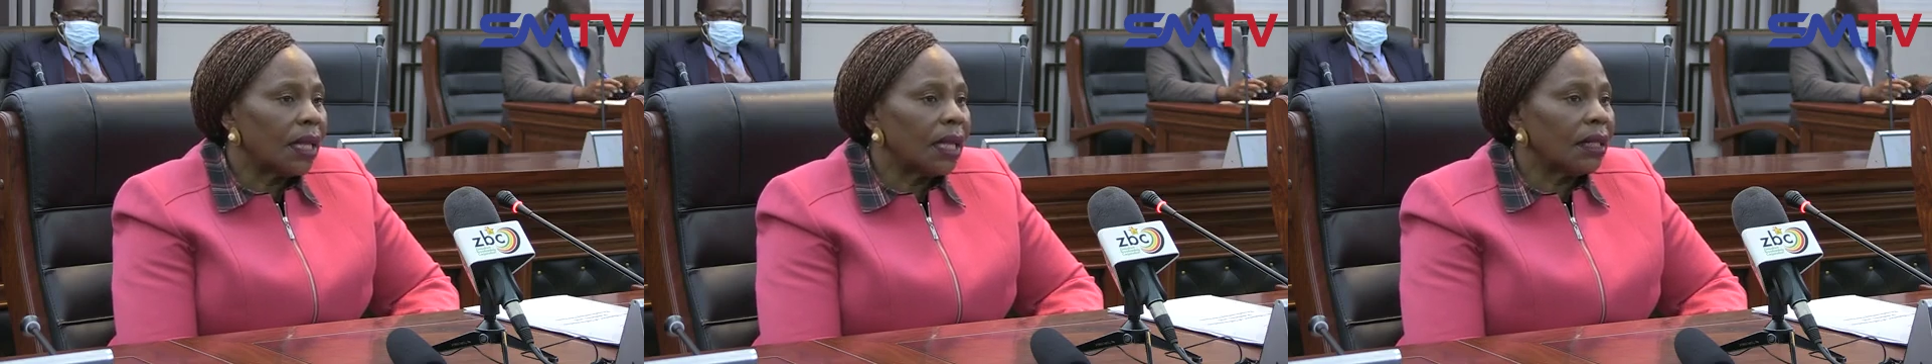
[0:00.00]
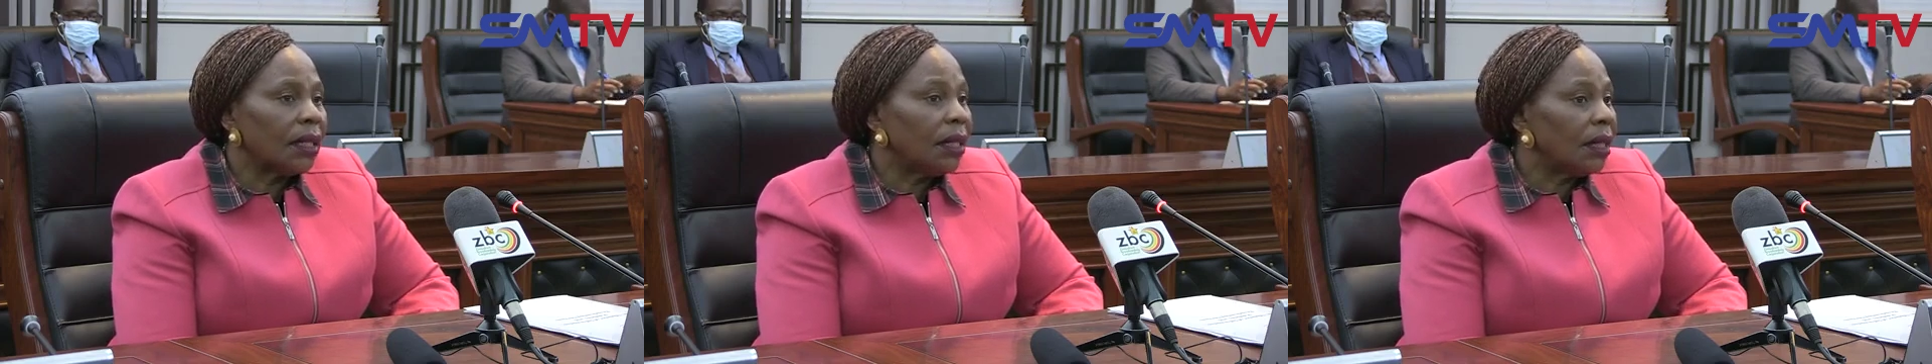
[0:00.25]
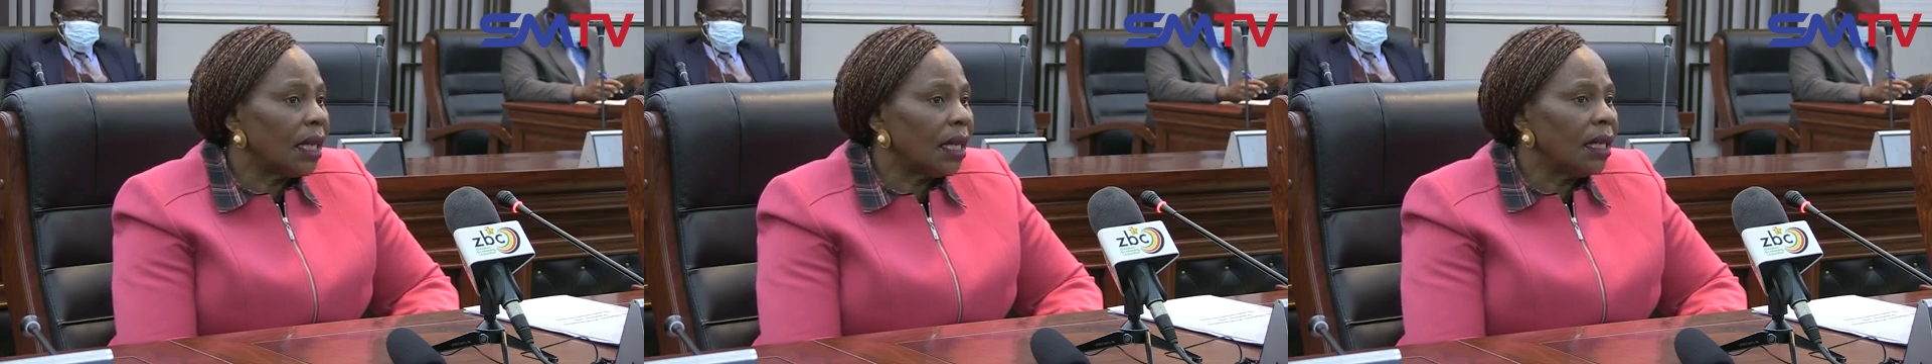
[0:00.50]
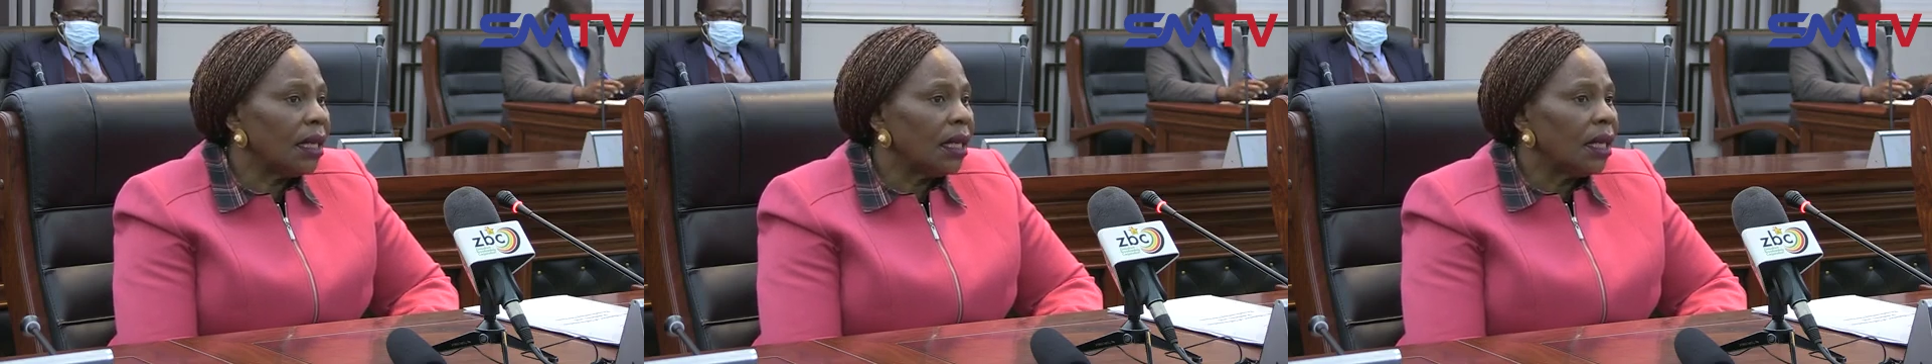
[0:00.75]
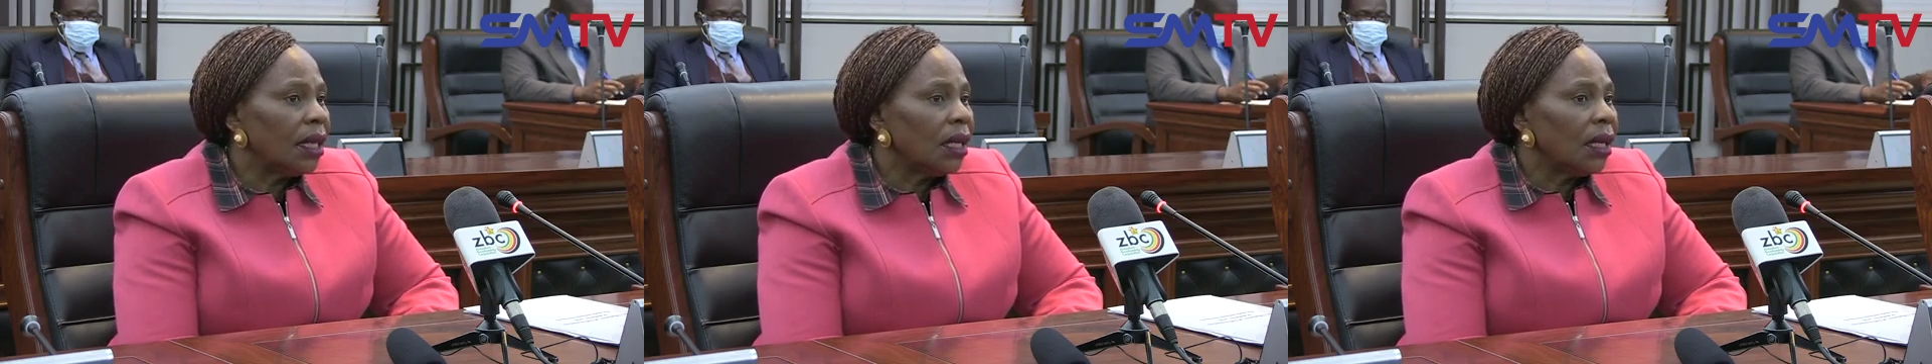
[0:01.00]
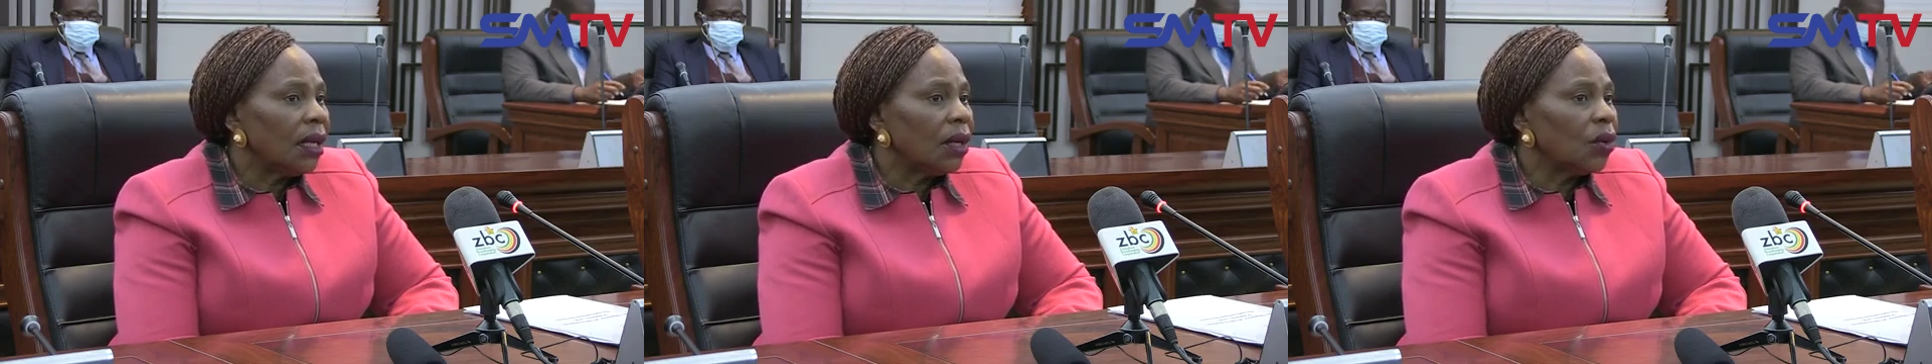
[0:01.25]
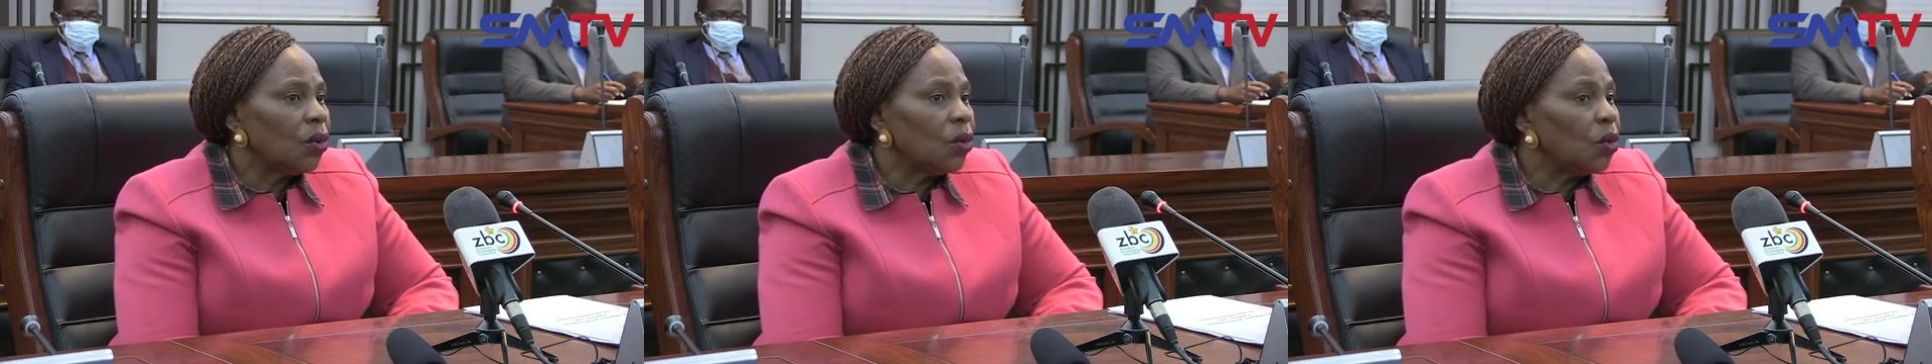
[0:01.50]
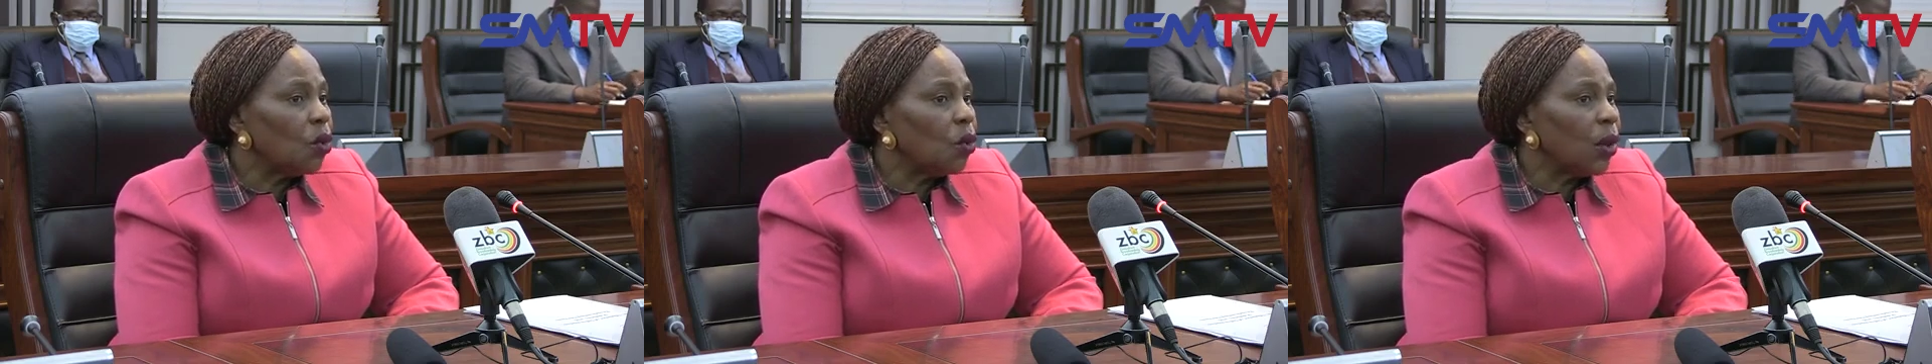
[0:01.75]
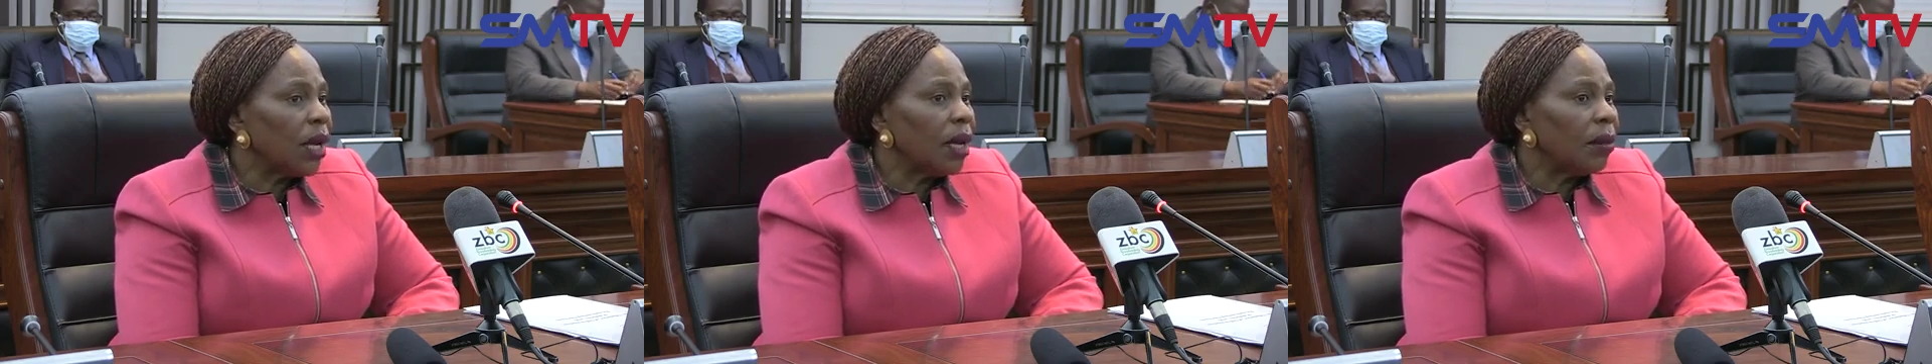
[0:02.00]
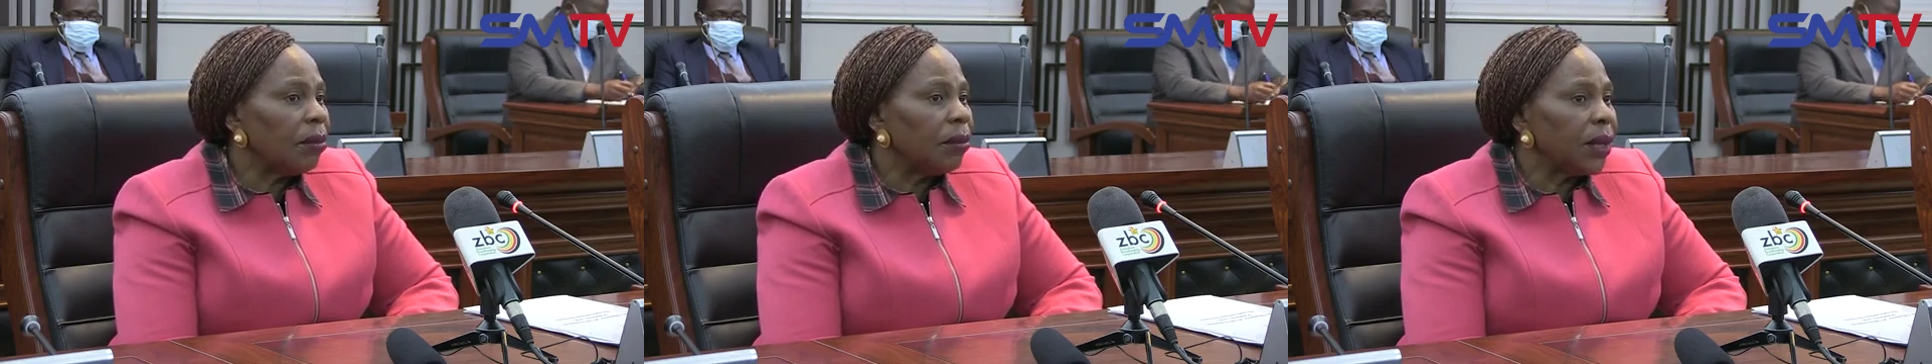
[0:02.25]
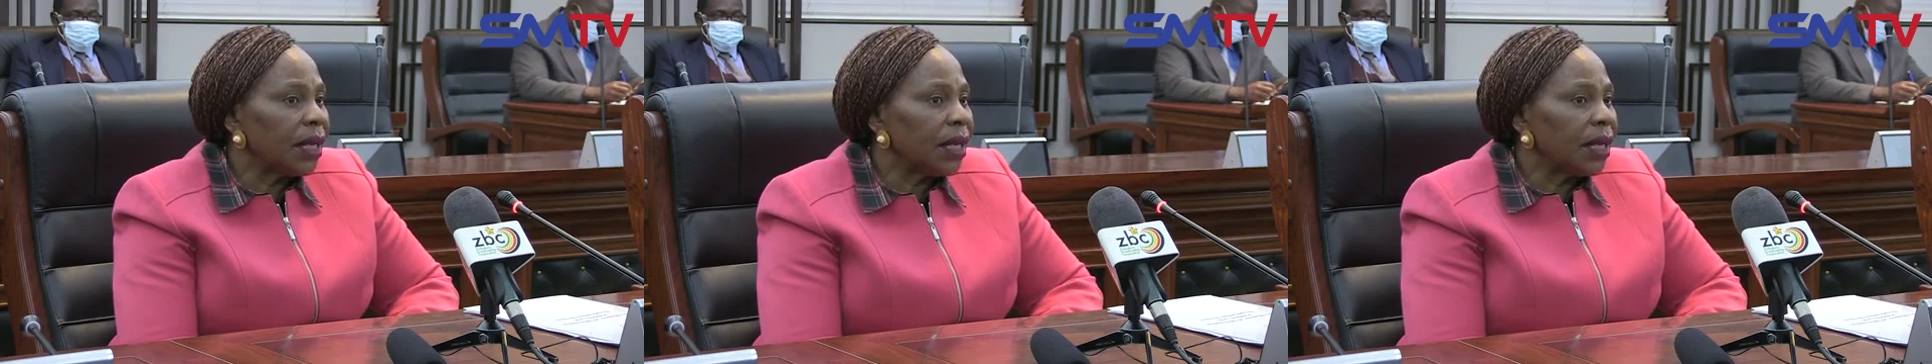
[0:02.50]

Then J. Gunguwe